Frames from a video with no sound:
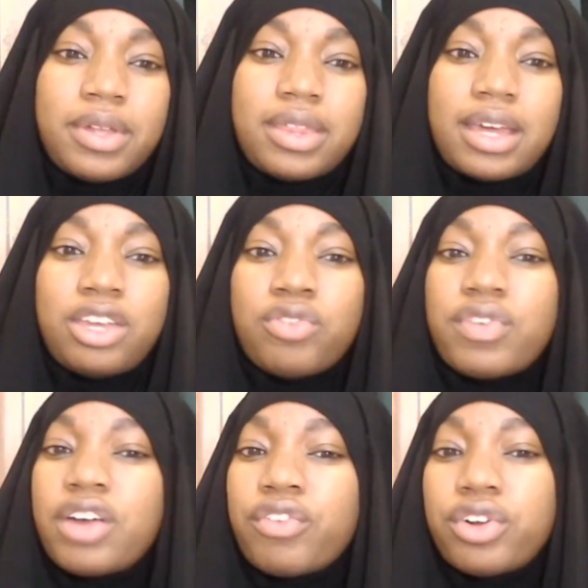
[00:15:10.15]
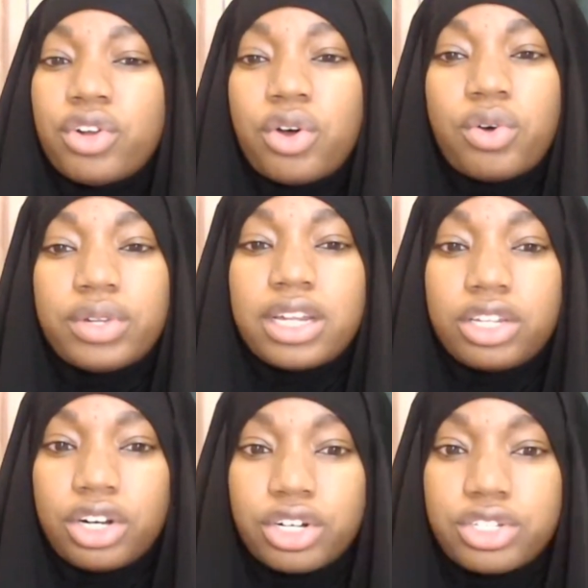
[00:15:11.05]
that you've ever known and
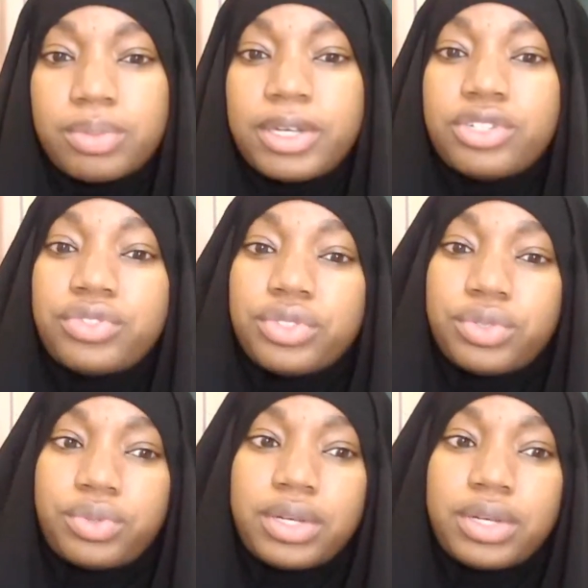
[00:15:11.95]
learned to be true,